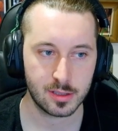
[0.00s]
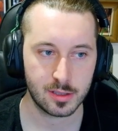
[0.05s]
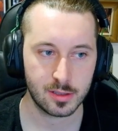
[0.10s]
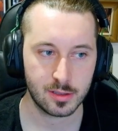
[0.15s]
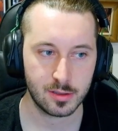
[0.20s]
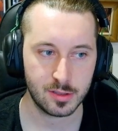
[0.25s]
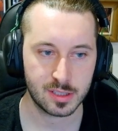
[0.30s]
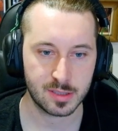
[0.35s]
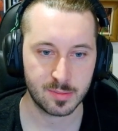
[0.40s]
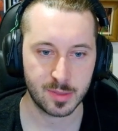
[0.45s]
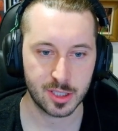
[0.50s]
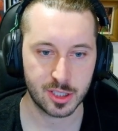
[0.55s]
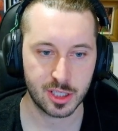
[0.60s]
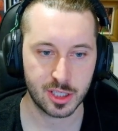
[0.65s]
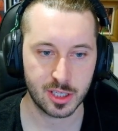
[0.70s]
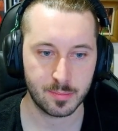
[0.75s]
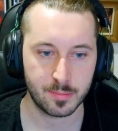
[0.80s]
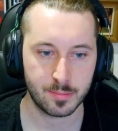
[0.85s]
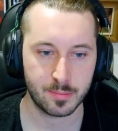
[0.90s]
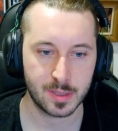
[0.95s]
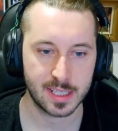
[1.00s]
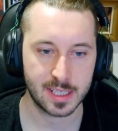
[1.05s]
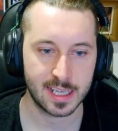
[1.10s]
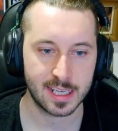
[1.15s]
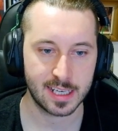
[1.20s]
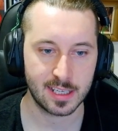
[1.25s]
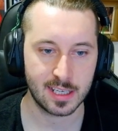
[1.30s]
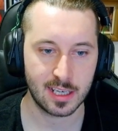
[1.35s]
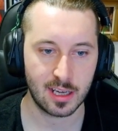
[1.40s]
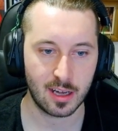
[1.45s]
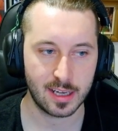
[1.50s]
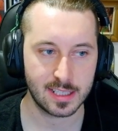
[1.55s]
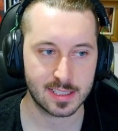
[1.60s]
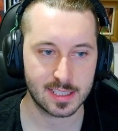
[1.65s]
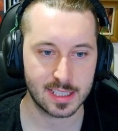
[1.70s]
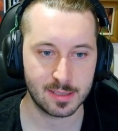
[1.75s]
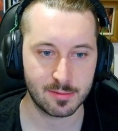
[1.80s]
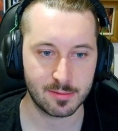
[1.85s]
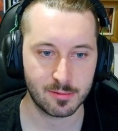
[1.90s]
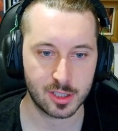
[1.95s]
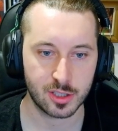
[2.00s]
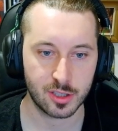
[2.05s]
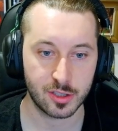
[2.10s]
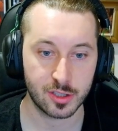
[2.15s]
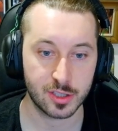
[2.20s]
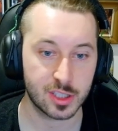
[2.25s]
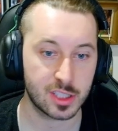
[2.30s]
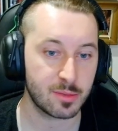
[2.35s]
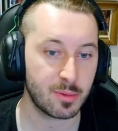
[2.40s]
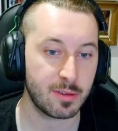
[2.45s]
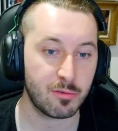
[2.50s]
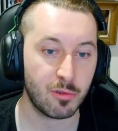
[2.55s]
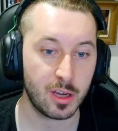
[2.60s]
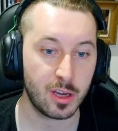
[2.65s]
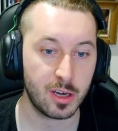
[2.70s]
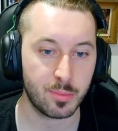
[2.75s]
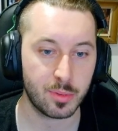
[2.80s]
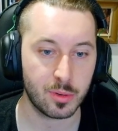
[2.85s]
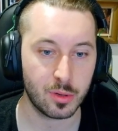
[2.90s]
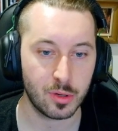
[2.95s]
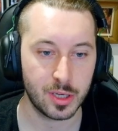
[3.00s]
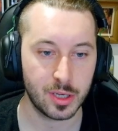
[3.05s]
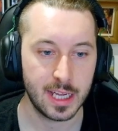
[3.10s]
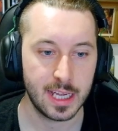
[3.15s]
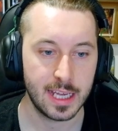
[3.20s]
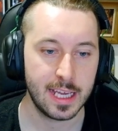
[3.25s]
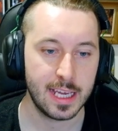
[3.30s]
lose a bishop, but get a knight in return. So we've won a pawn.